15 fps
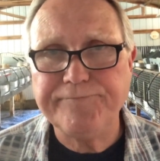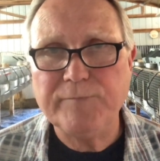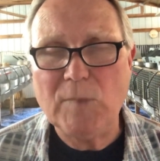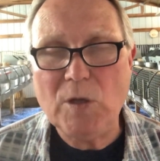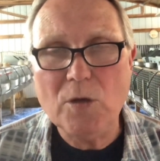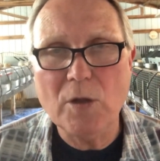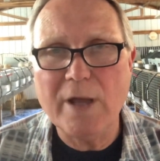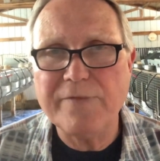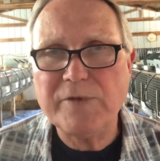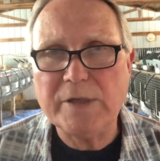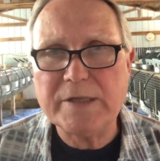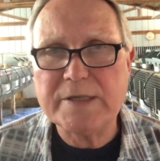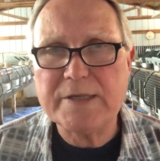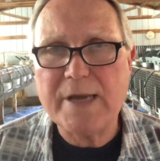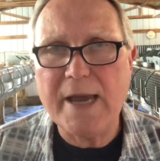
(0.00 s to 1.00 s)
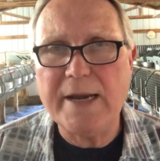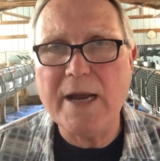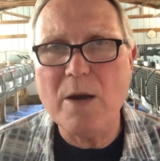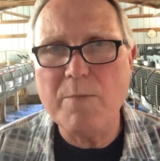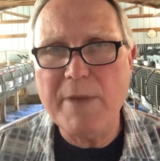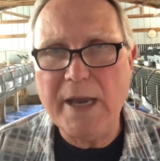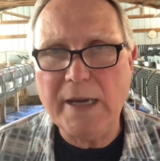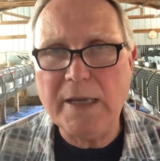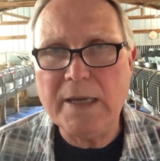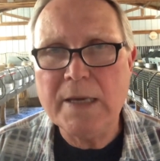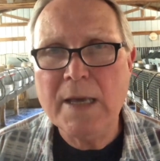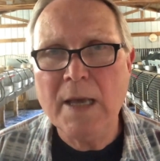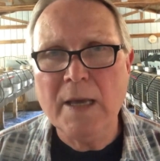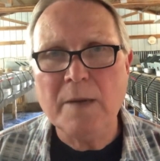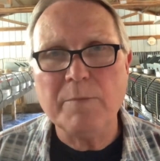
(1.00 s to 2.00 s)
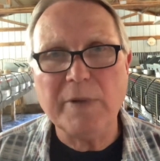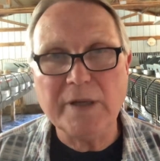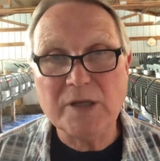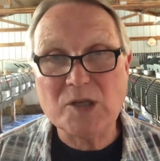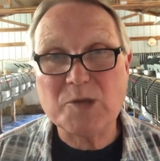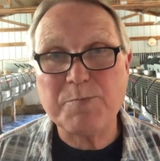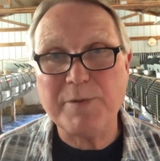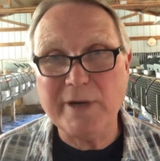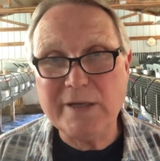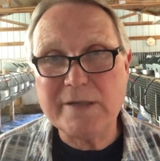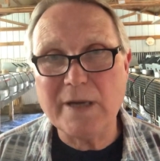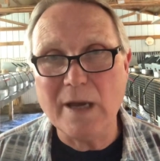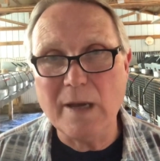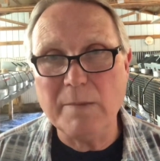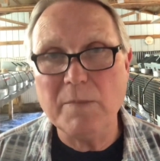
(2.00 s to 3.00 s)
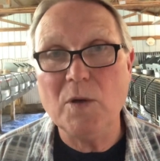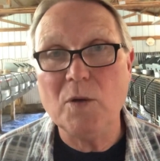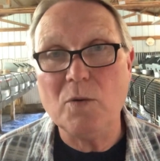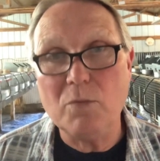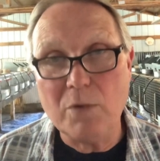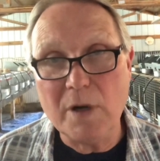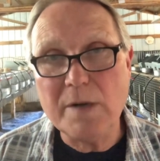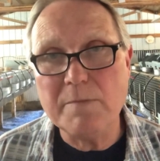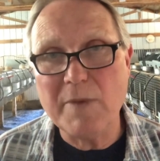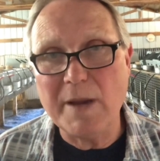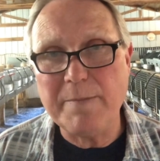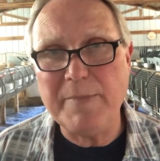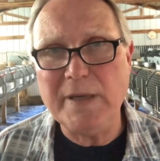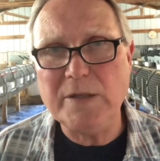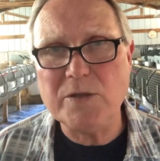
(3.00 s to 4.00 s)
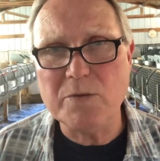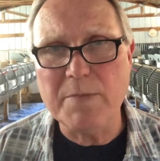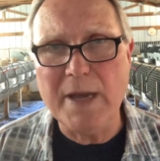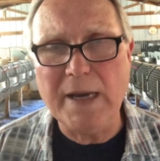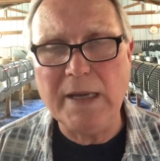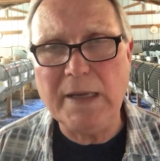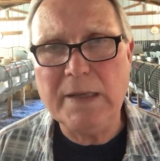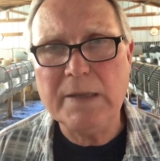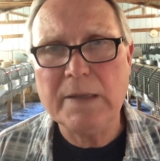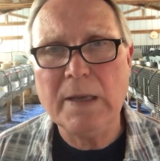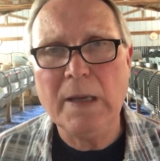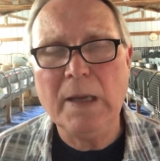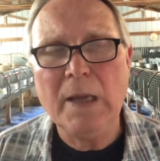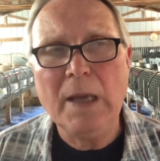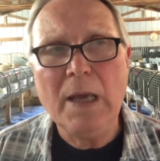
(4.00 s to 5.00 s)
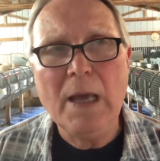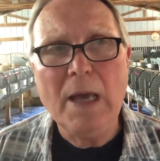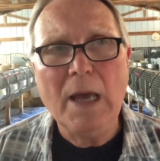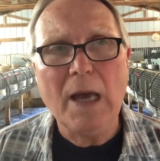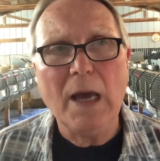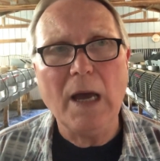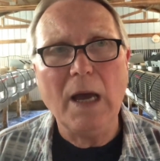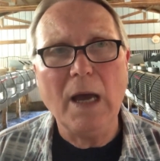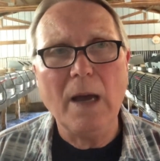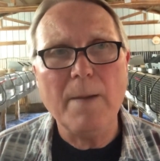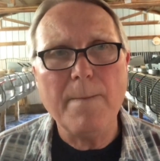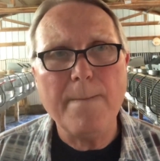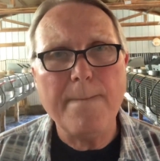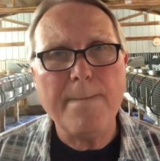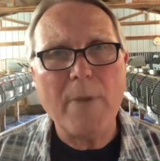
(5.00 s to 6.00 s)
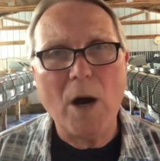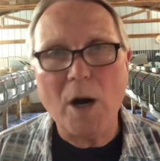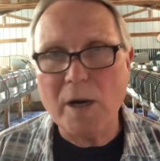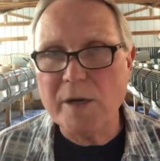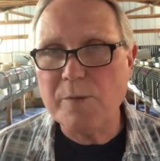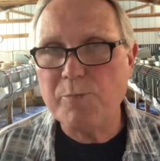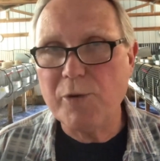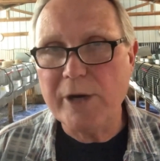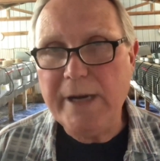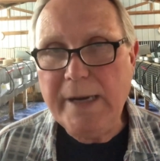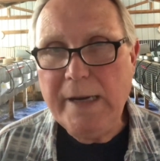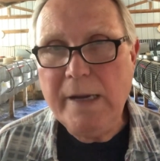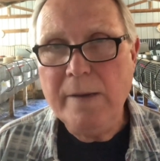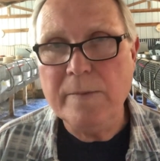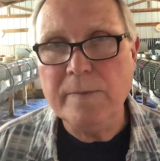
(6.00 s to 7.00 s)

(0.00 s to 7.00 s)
You'll have to decide how many, but in the springtime, 1 might be too many. Hard to breed?